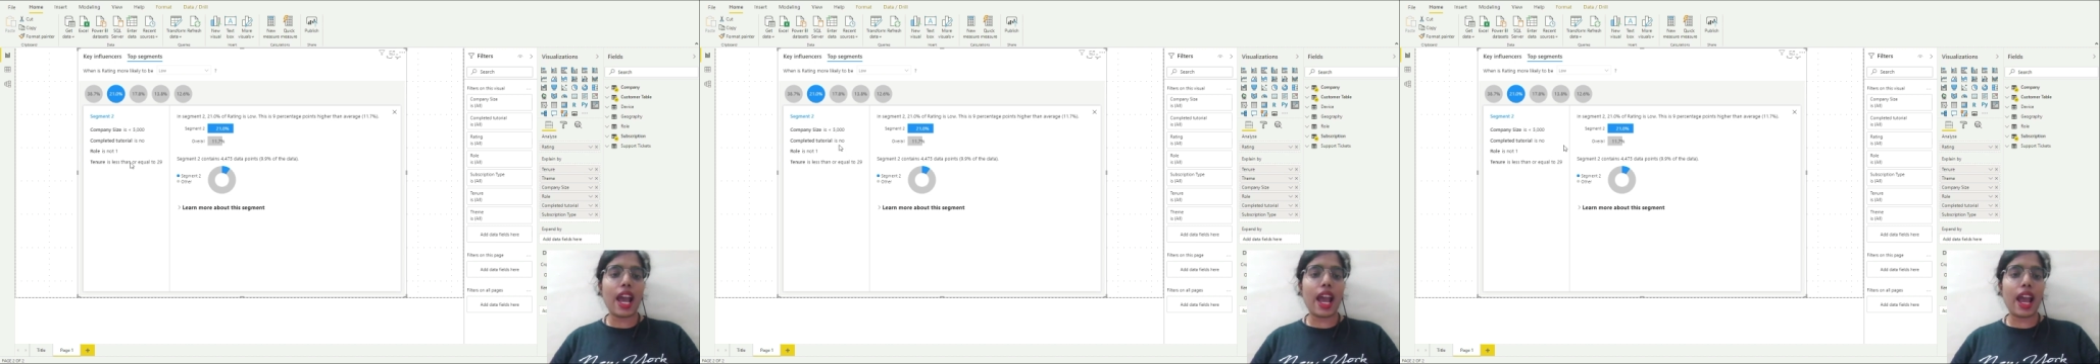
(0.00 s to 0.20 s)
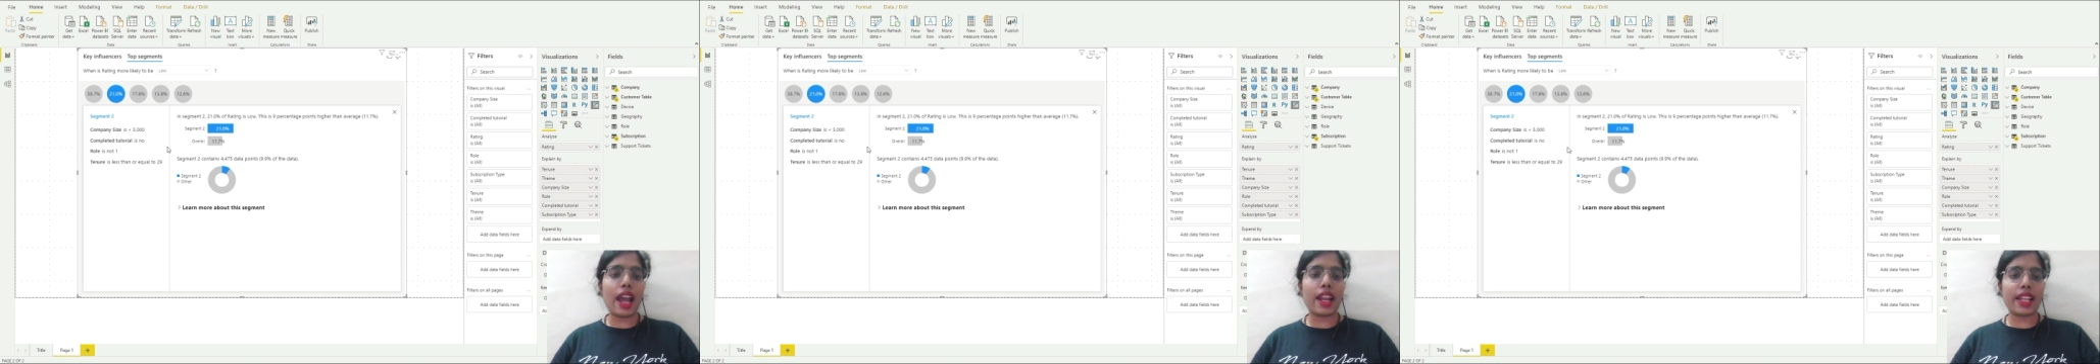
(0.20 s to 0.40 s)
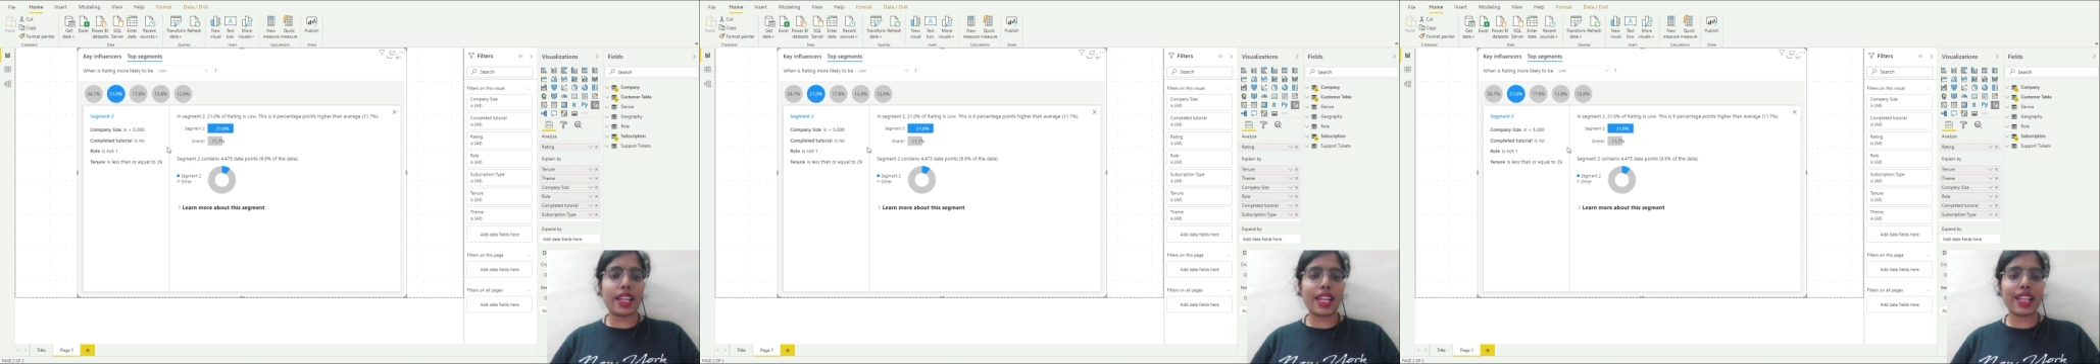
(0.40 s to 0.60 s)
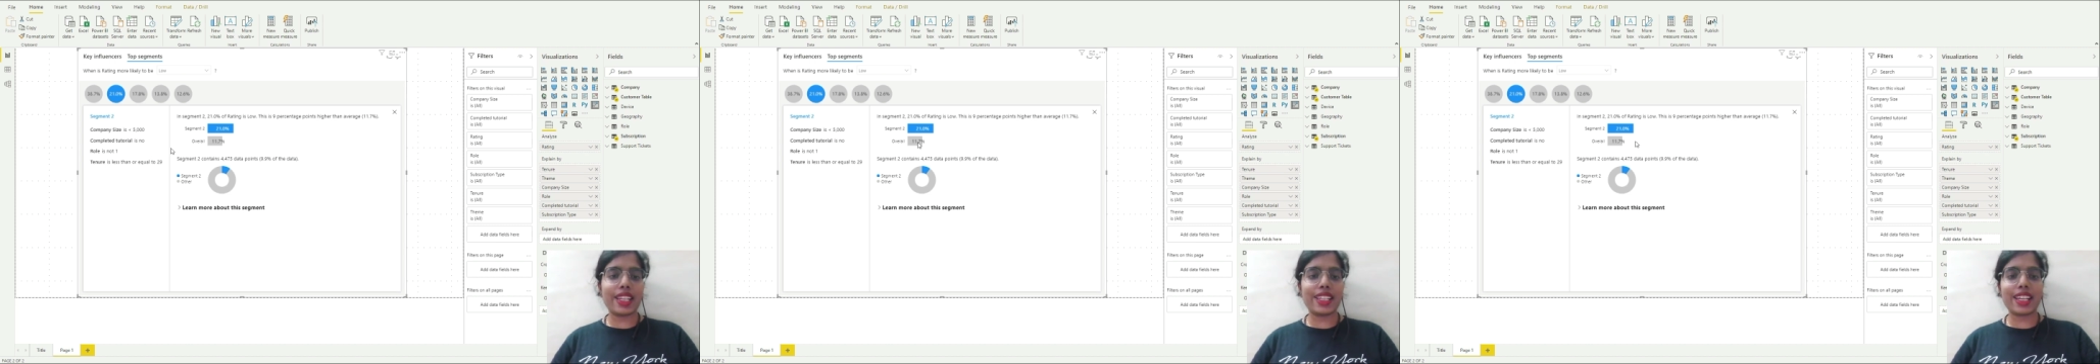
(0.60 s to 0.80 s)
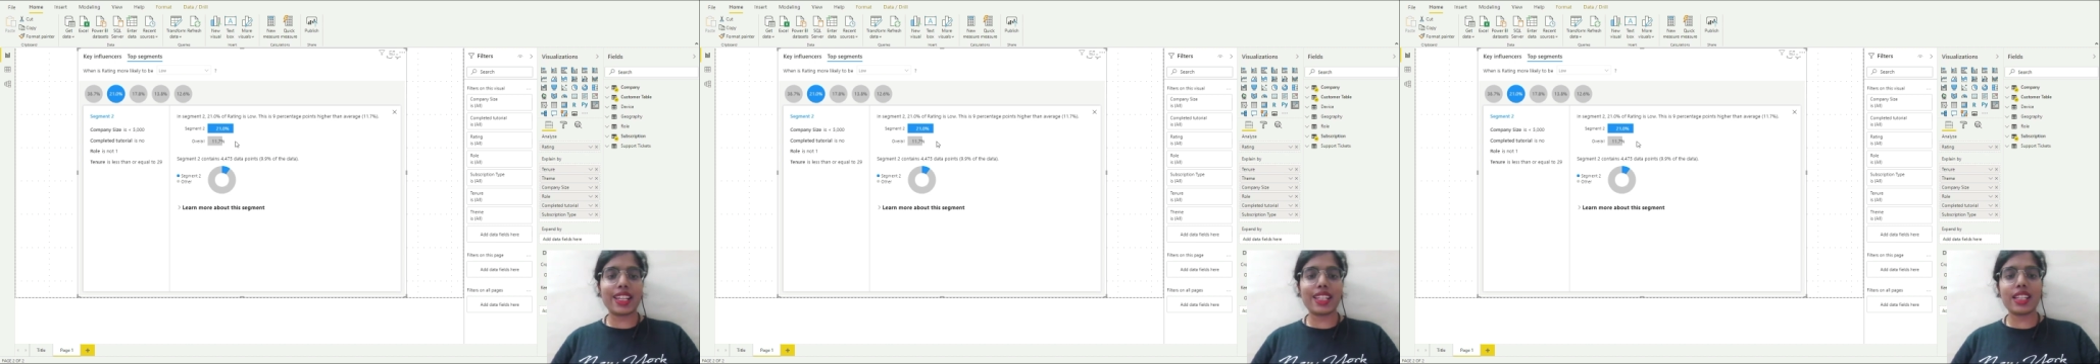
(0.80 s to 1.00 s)
and
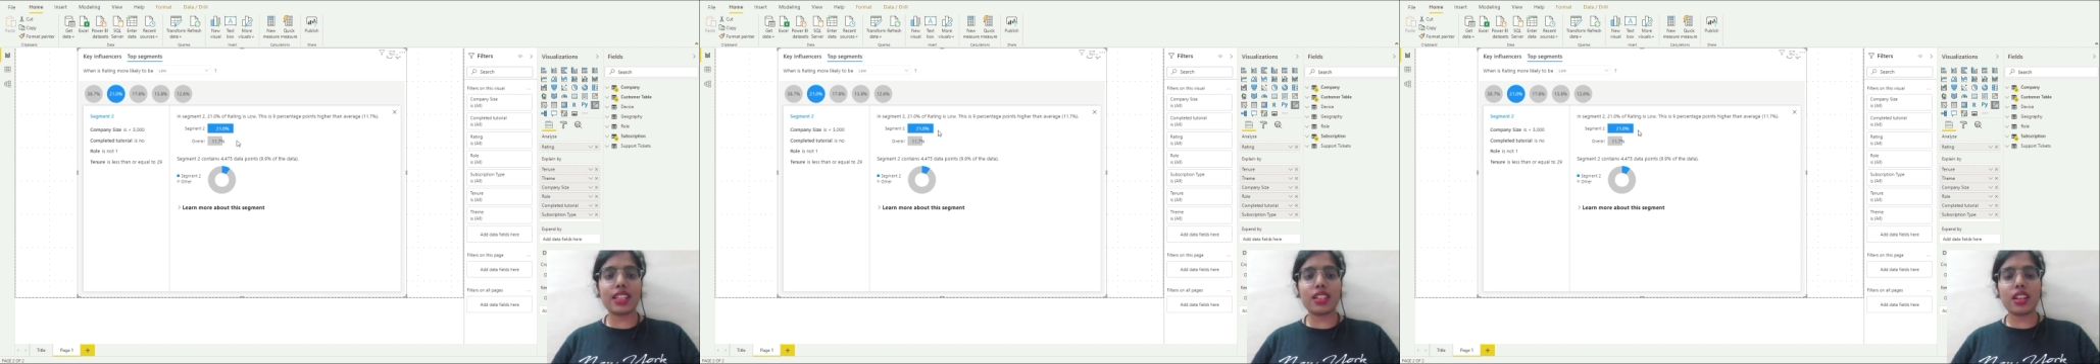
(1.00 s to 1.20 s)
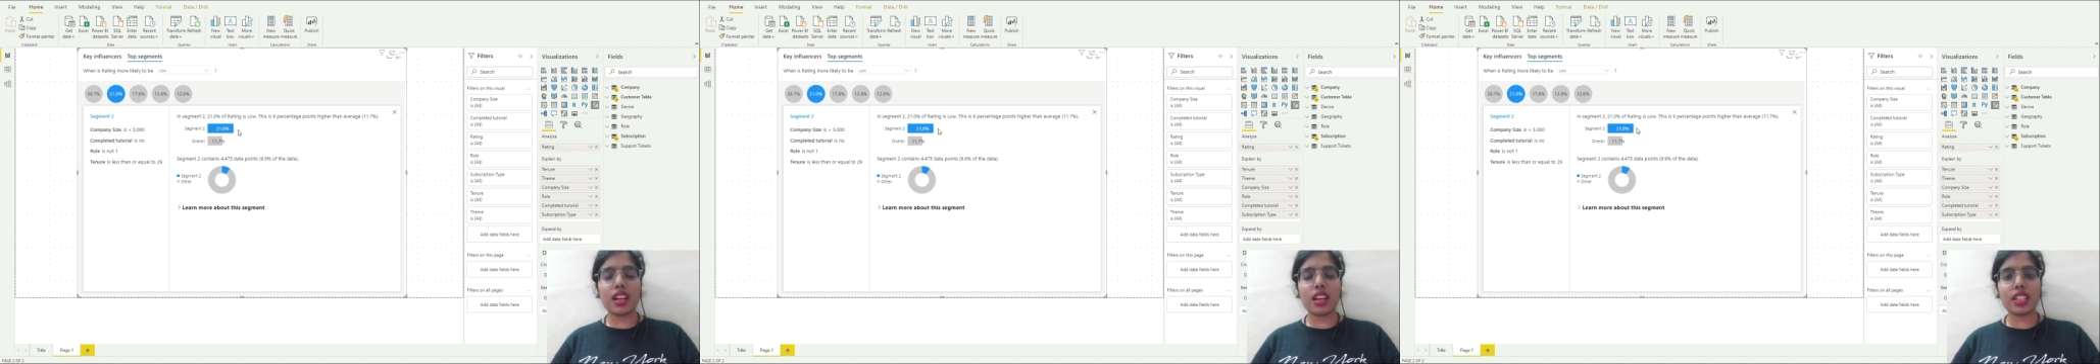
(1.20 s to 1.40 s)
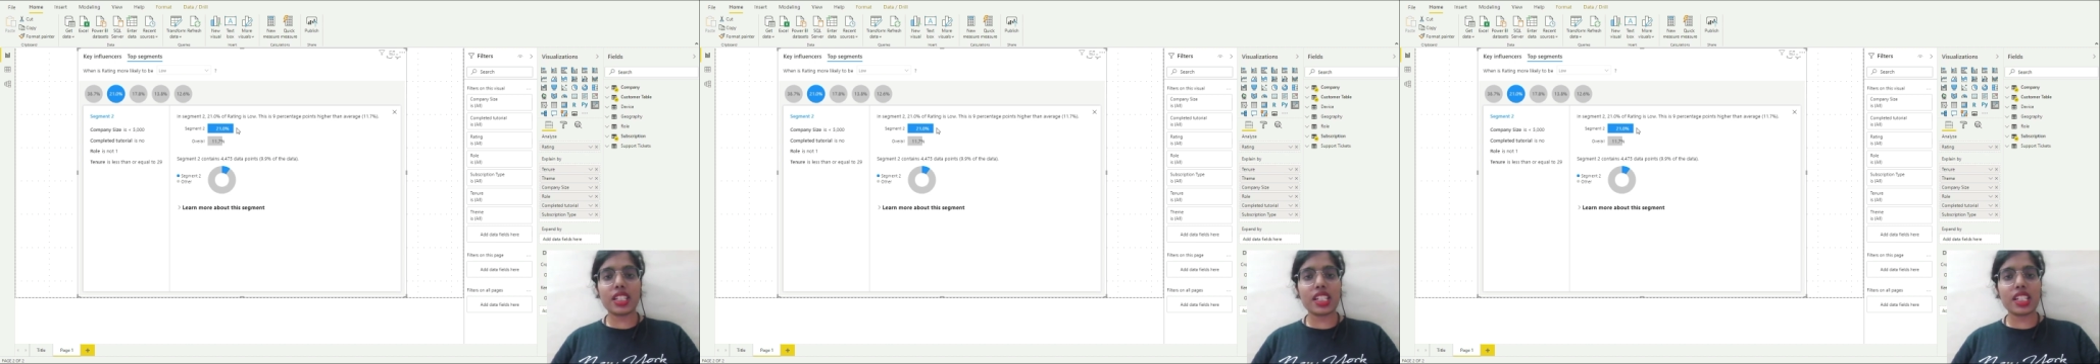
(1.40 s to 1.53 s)
then get a